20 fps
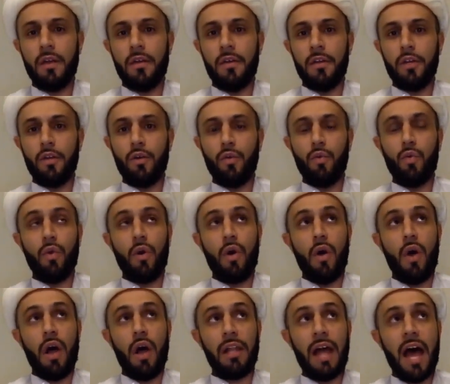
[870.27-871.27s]
You know,
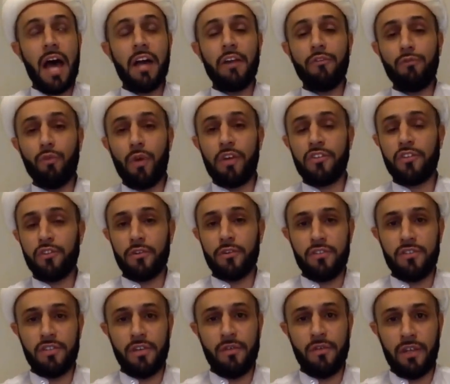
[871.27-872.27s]
a lot of Western
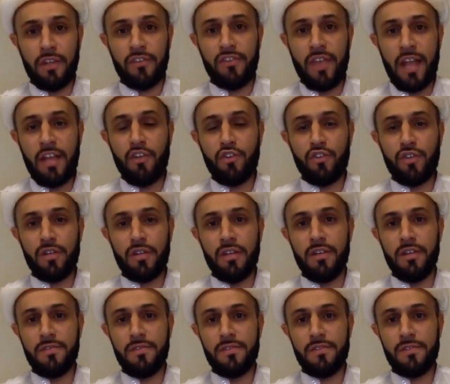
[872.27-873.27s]
civilization
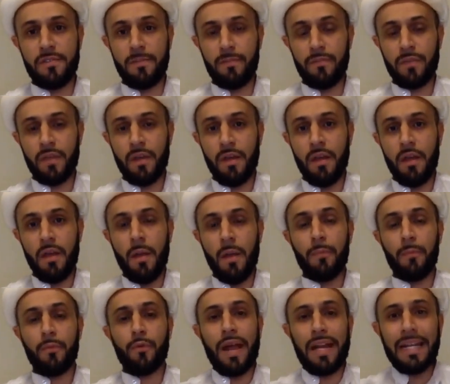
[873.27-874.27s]
is
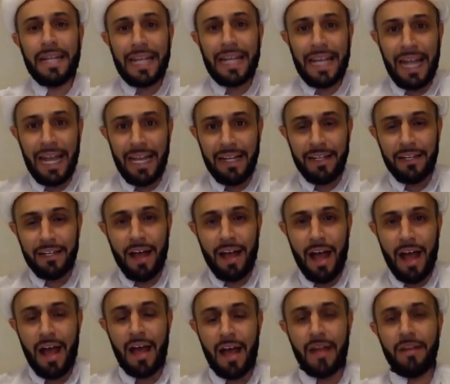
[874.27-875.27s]
predicated
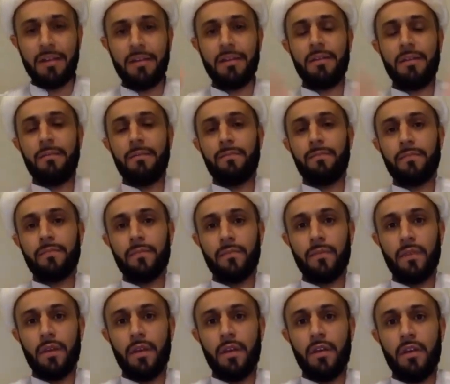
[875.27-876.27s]
on
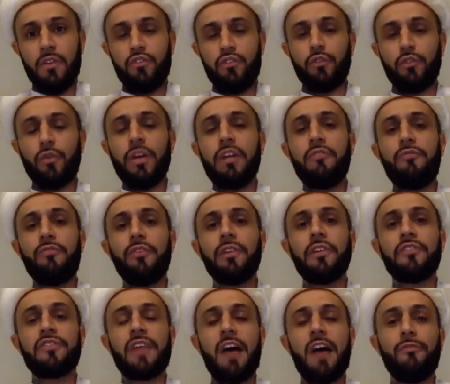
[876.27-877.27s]
certain
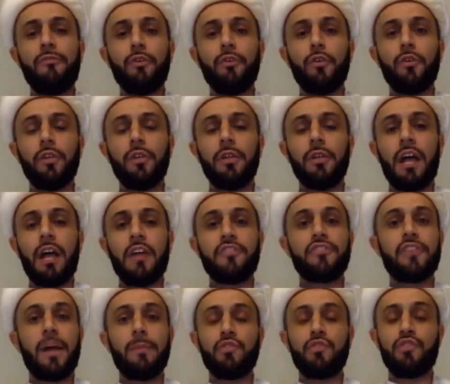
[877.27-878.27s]
philosophical
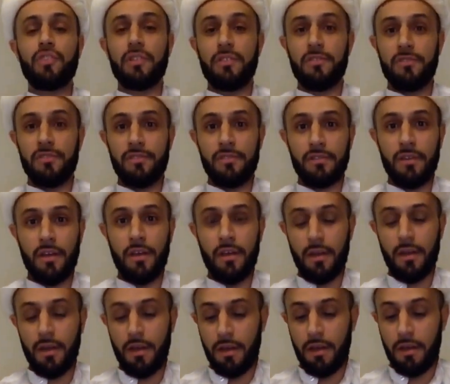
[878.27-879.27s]
assumptions
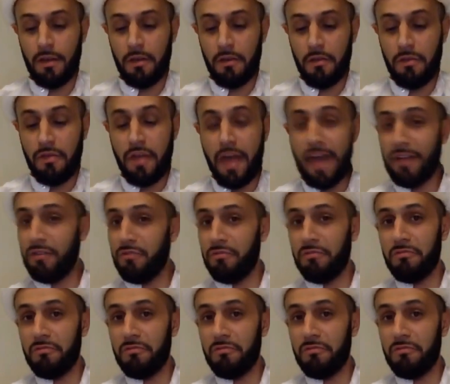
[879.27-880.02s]
that